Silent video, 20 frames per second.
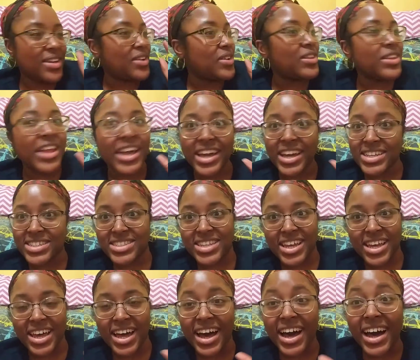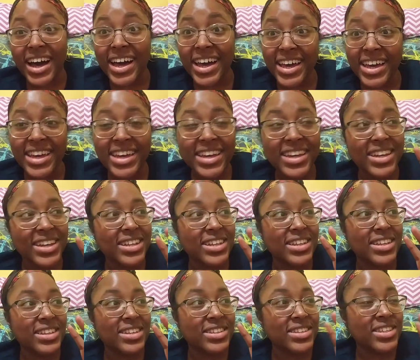Like I said,
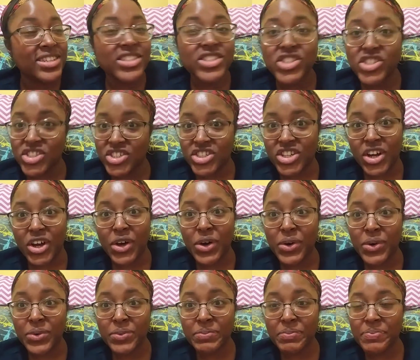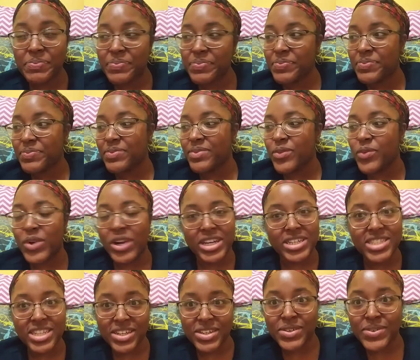this show, when I
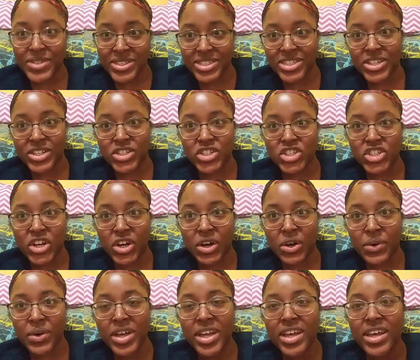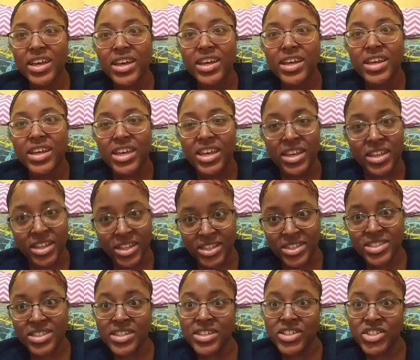tell you it's a good show, it
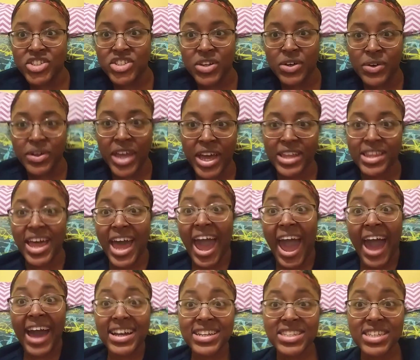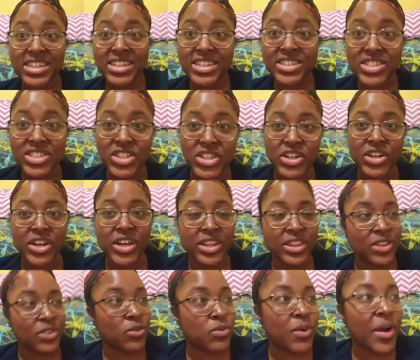is a good show. Okay, the acting is
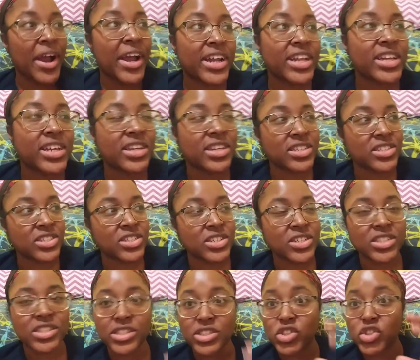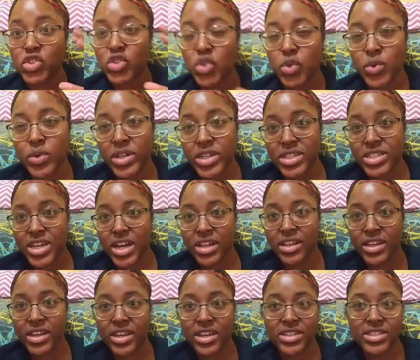good, the writing is good, the
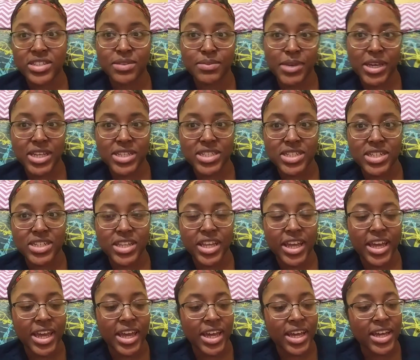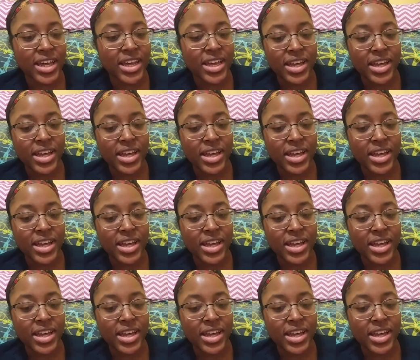storytelling is amazing. Like,